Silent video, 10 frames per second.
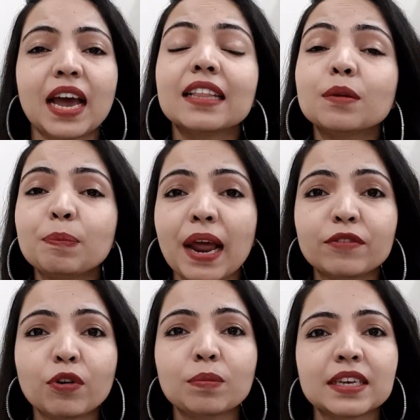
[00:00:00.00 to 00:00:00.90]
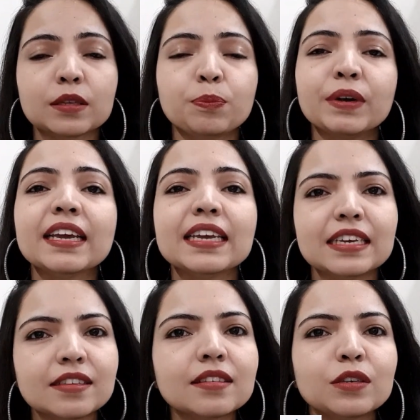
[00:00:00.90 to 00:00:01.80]
And the platform is pretty
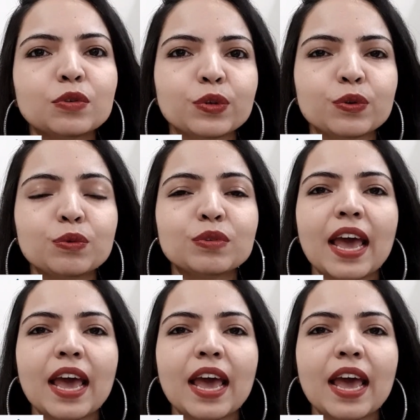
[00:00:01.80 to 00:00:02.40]
easy to use,